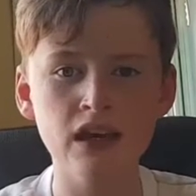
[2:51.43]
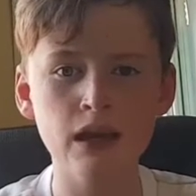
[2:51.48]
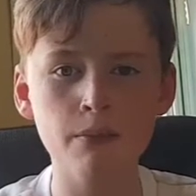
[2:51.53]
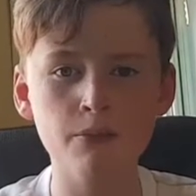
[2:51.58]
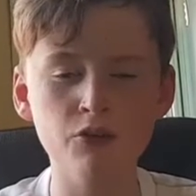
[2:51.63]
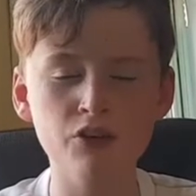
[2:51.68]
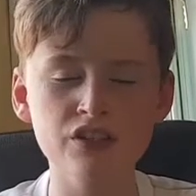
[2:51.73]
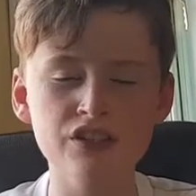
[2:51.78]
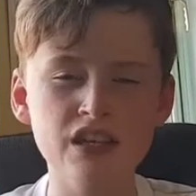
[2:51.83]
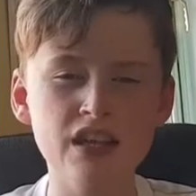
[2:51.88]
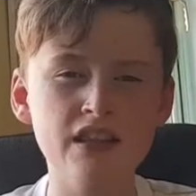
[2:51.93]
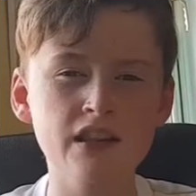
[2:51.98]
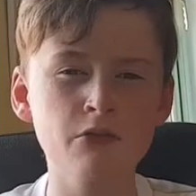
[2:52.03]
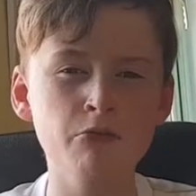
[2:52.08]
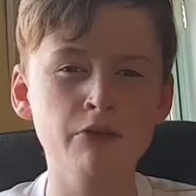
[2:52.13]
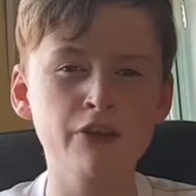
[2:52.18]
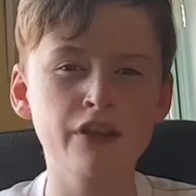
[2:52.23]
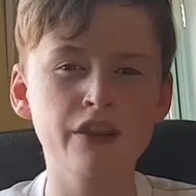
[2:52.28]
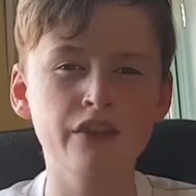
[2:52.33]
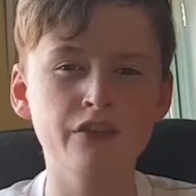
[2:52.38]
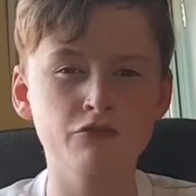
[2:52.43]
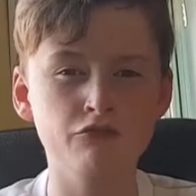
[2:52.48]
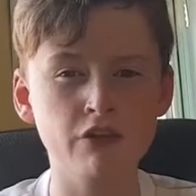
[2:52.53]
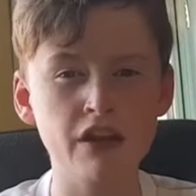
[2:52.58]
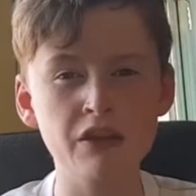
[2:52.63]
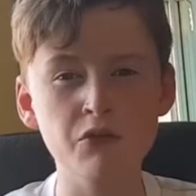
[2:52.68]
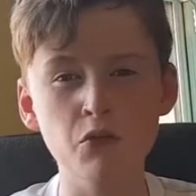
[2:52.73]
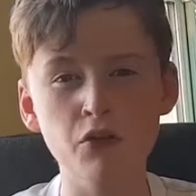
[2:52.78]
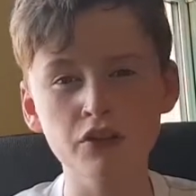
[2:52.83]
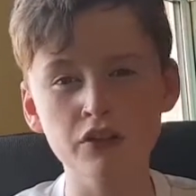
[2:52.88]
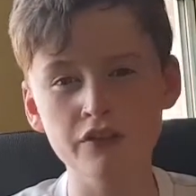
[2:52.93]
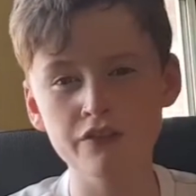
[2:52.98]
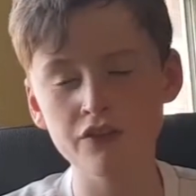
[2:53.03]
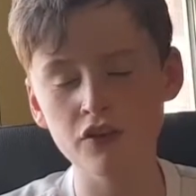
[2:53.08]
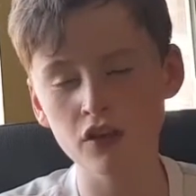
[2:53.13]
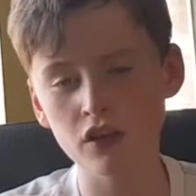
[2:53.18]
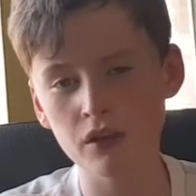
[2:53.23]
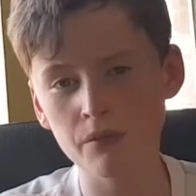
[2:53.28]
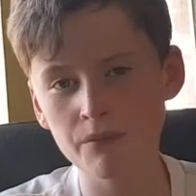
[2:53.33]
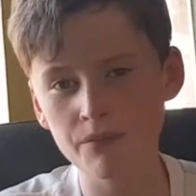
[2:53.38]
I'm going to say they'll win 3-1 to
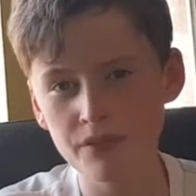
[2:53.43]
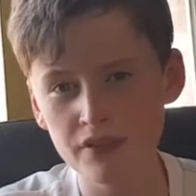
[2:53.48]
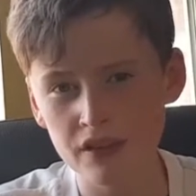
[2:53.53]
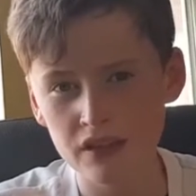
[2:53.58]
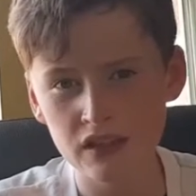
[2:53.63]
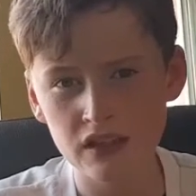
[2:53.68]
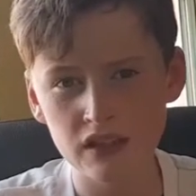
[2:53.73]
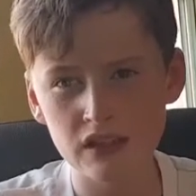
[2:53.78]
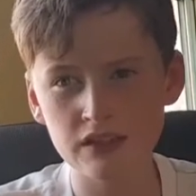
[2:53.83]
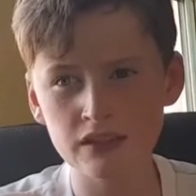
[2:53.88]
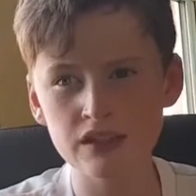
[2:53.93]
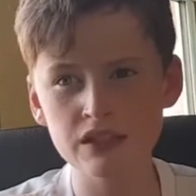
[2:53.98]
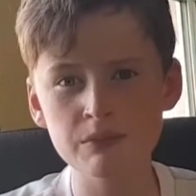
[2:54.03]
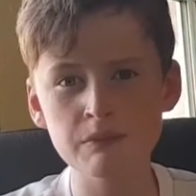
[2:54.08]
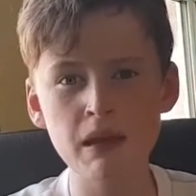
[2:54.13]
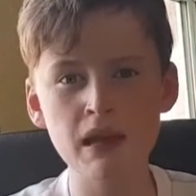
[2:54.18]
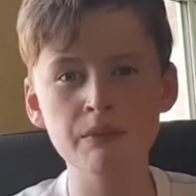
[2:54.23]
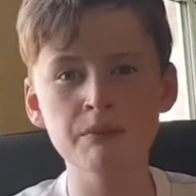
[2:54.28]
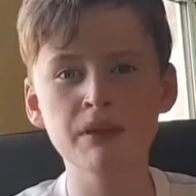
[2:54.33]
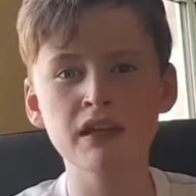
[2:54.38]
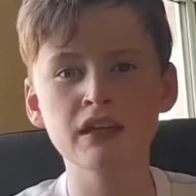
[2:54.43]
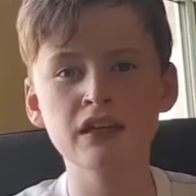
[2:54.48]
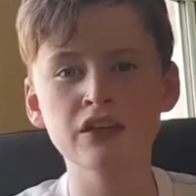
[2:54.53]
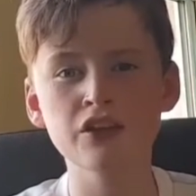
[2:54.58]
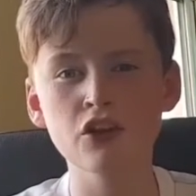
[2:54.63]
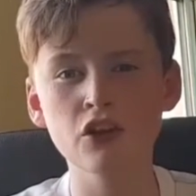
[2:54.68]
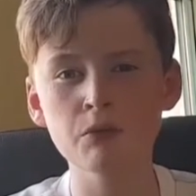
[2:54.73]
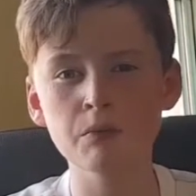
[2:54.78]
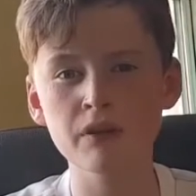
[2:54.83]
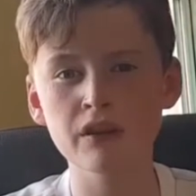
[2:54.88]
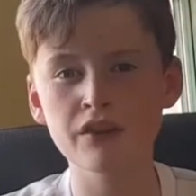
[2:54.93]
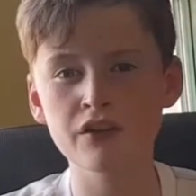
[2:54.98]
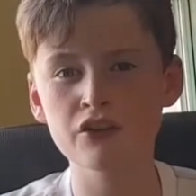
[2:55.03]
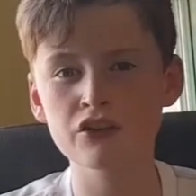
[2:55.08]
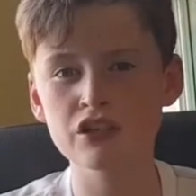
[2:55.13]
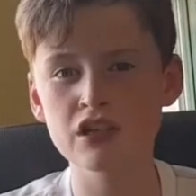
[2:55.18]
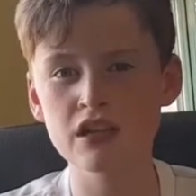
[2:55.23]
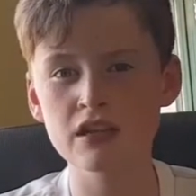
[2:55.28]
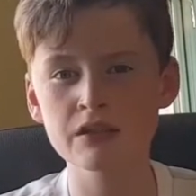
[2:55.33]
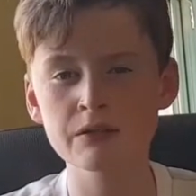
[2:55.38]
Fulham, and despite being in Europe on
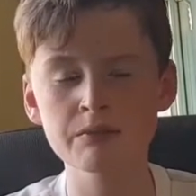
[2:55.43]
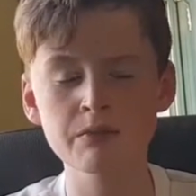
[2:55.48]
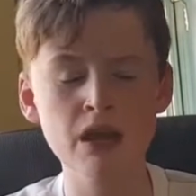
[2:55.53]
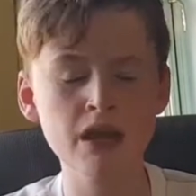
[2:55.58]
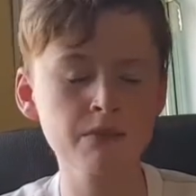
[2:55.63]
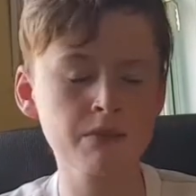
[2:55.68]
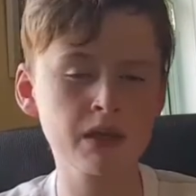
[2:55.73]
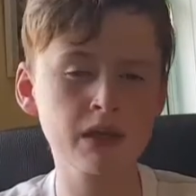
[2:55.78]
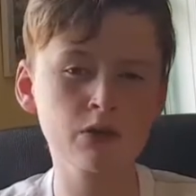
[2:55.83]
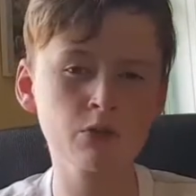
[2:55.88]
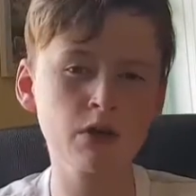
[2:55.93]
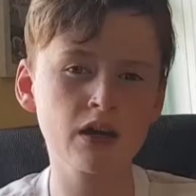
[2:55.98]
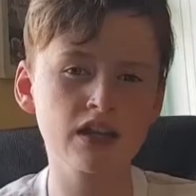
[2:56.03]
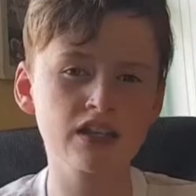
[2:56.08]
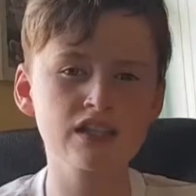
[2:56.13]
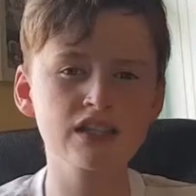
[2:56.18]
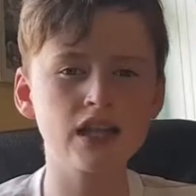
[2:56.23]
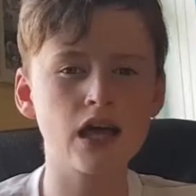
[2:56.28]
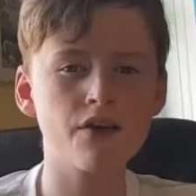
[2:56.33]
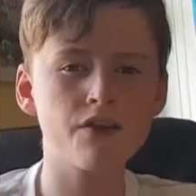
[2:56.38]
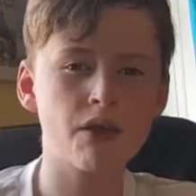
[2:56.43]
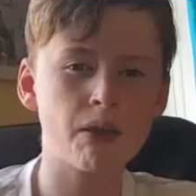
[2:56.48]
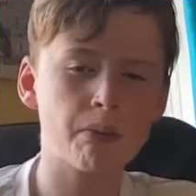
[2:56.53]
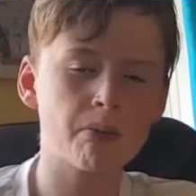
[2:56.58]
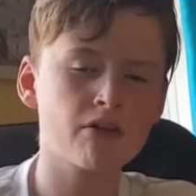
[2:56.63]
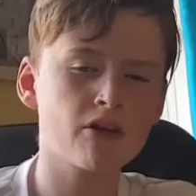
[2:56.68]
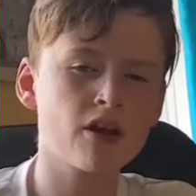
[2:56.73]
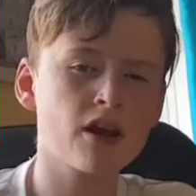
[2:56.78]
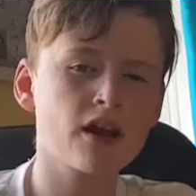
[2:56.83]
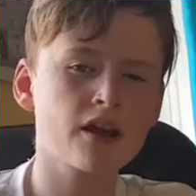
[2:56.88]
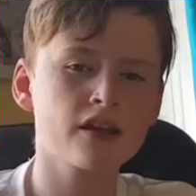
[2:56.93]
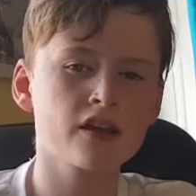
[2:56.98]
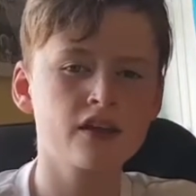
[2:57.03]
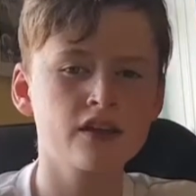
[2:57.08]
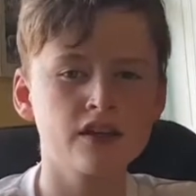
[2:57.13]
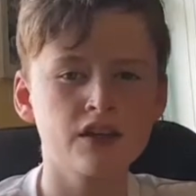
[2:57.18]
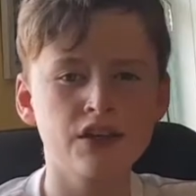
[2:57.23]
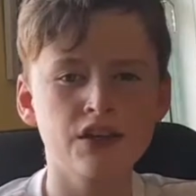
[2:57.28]
Thursday, despite being away to Slavia Prague.